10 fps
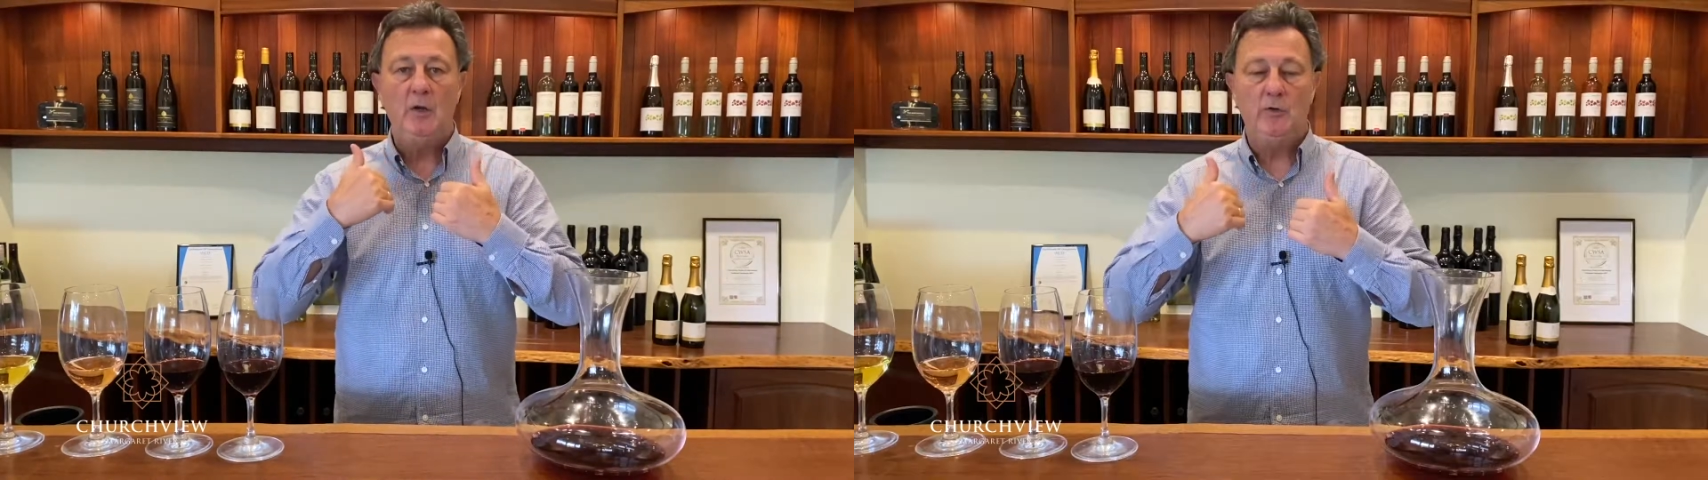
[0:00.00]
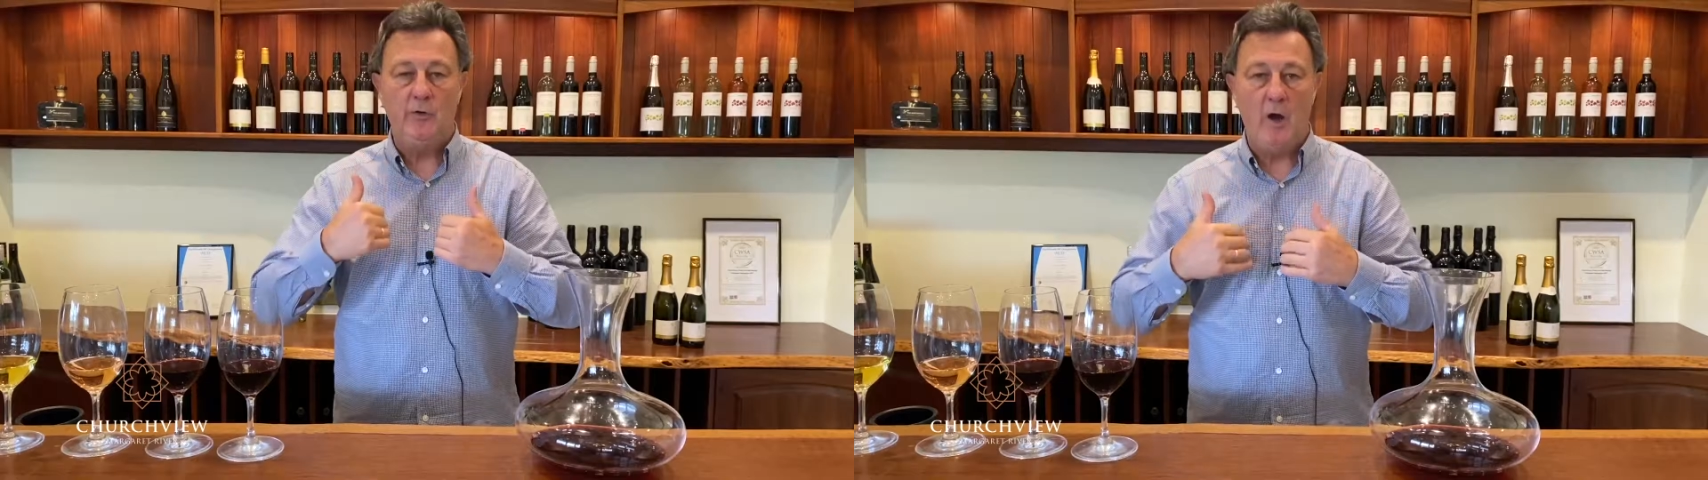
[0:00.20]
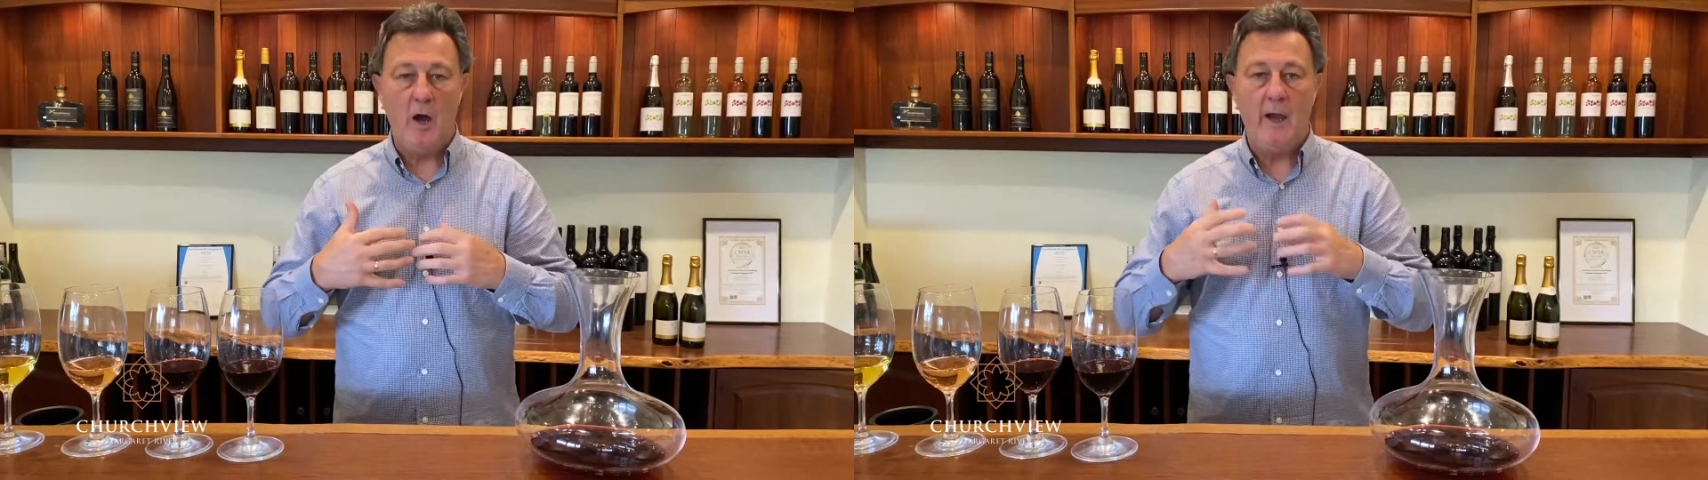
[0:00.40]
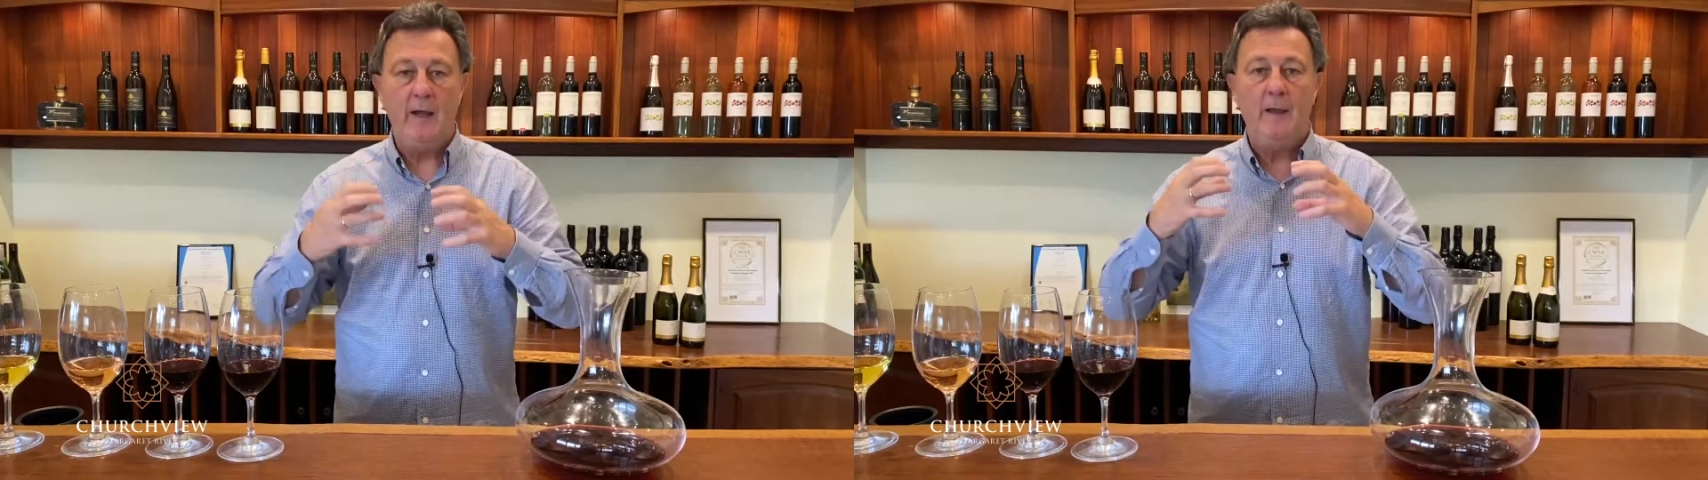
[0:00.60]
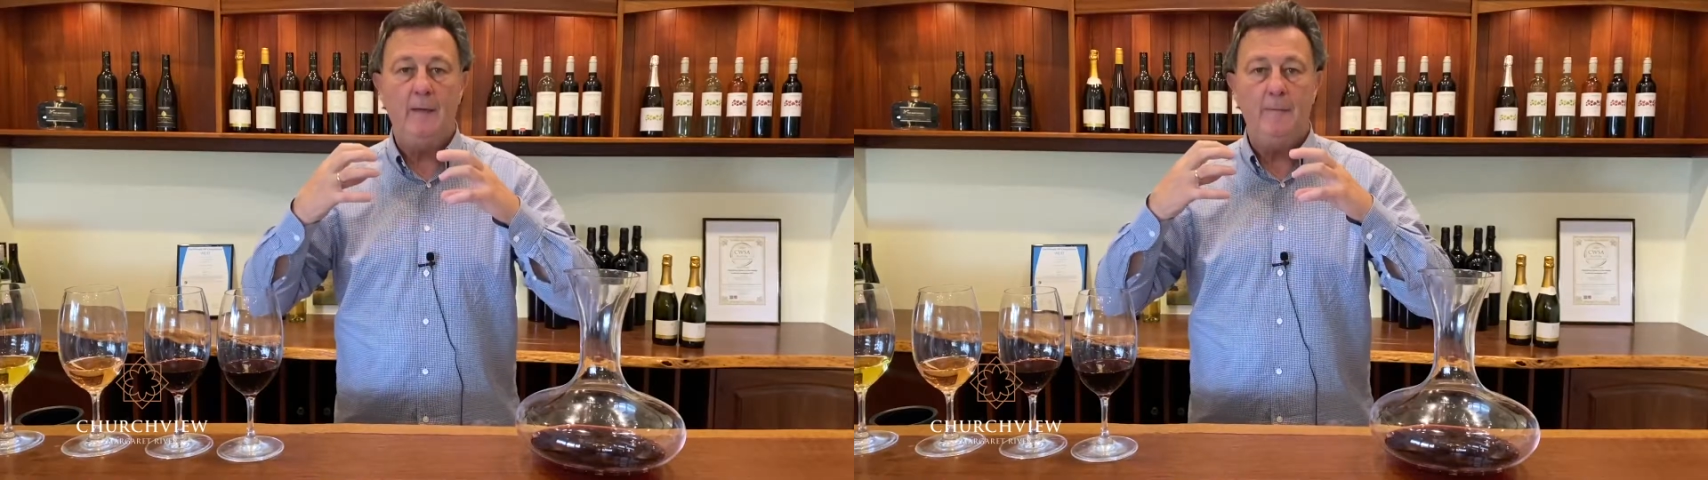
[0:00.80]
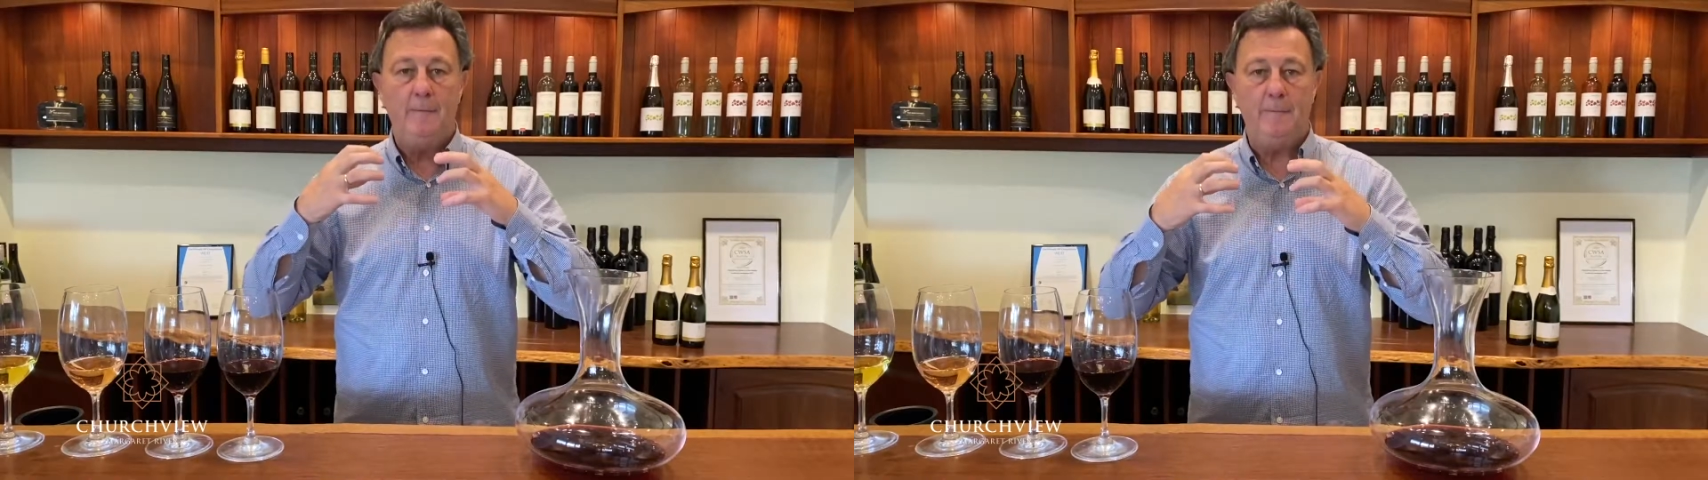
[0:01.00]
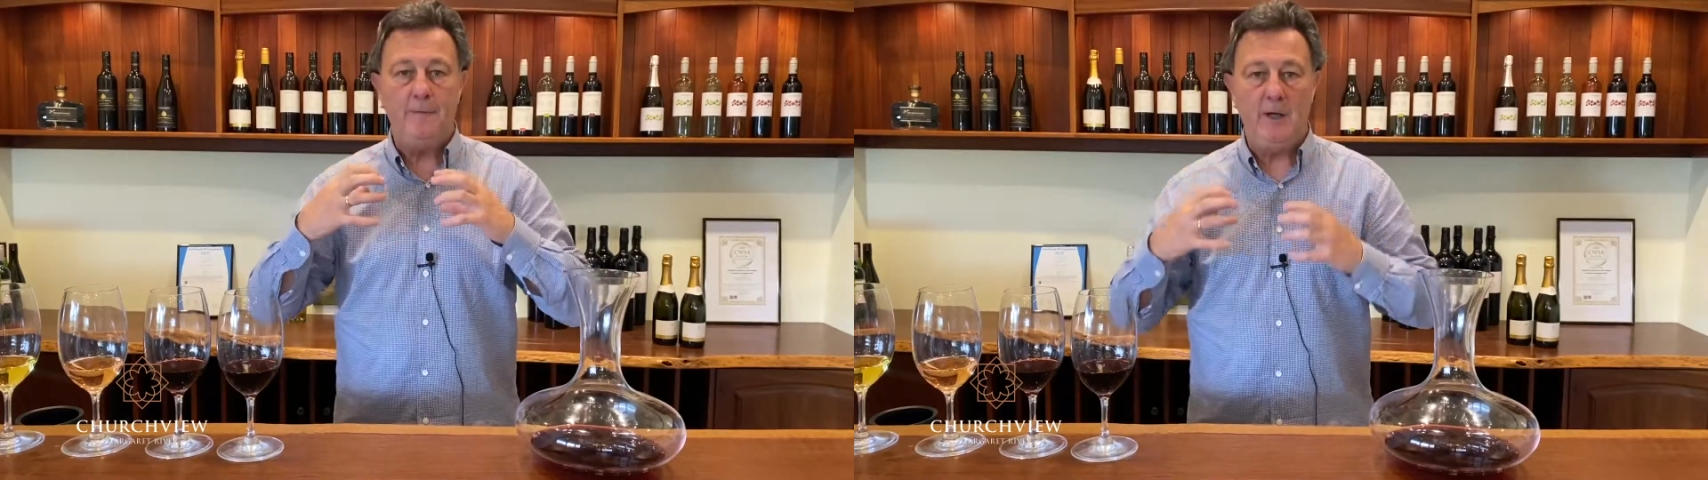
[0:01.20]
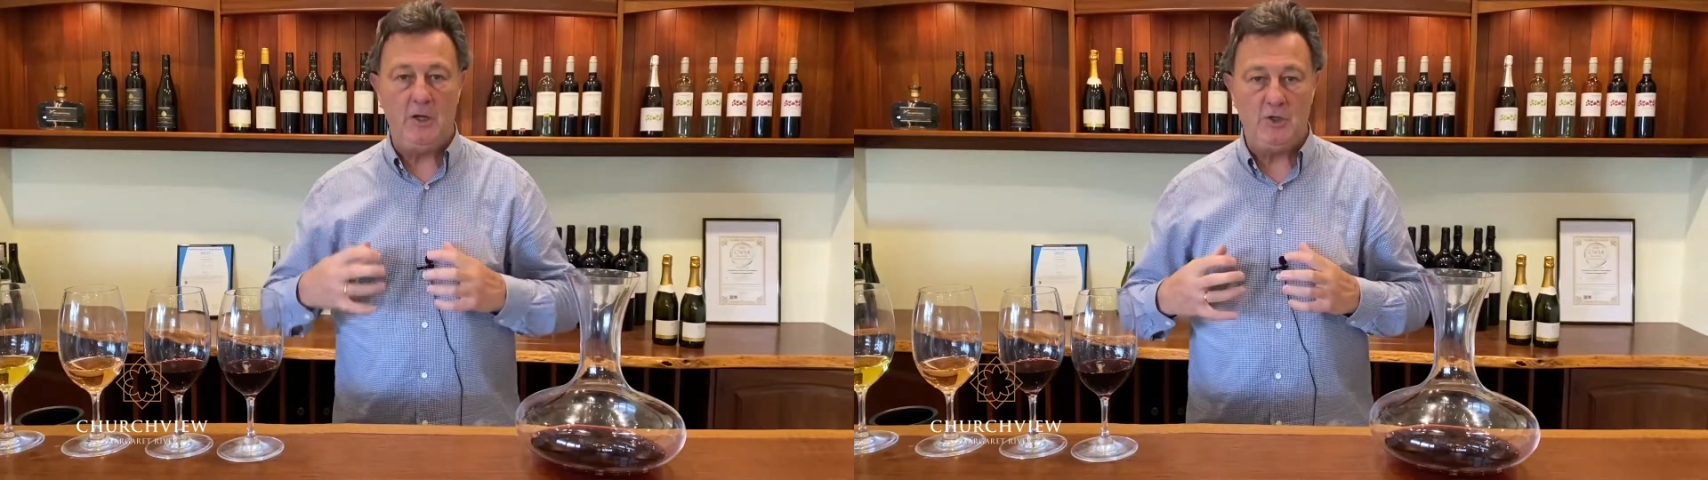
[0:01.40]
dry
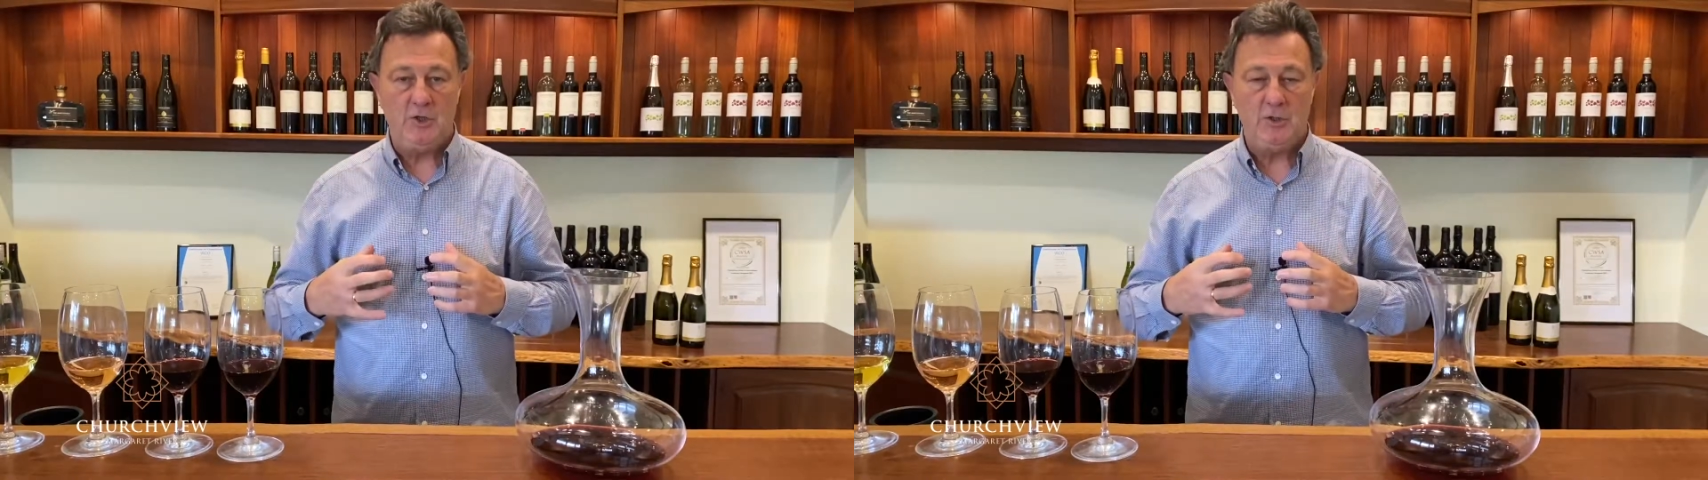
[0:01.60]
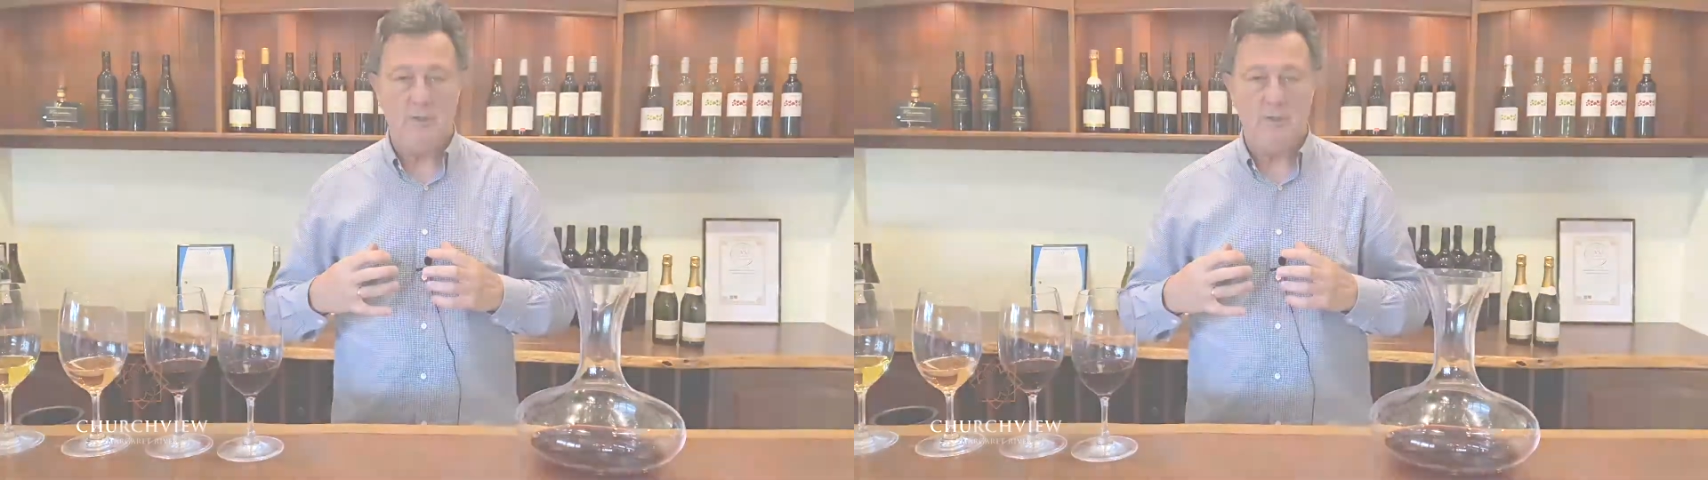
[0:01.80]
finish.